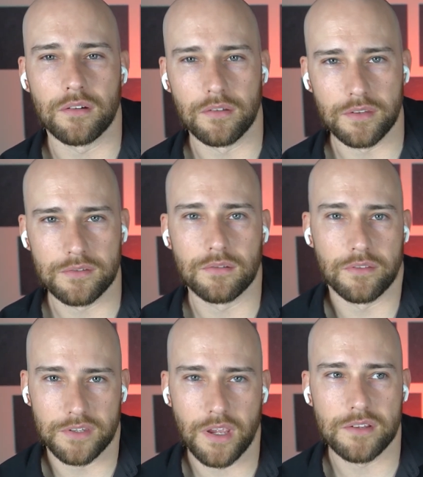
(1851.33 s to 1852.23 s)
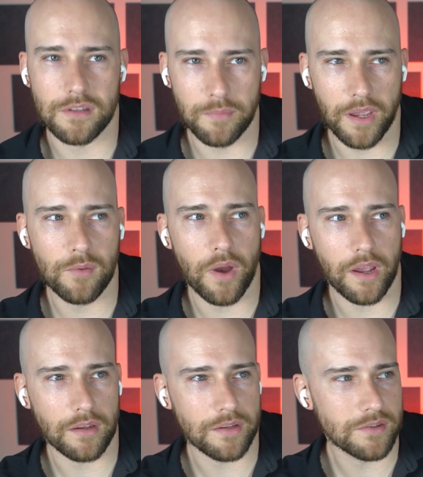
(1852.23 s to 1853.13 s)
on the Tesla
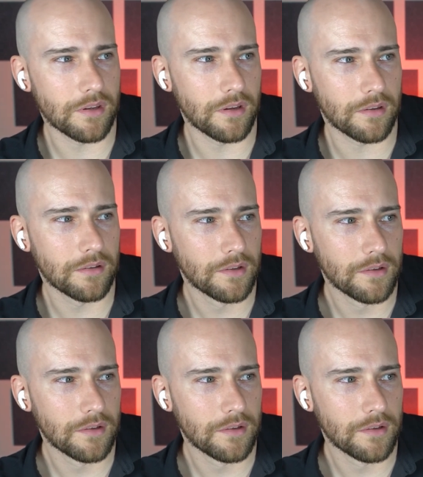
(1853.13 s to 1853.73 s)
bandwagon, he's like,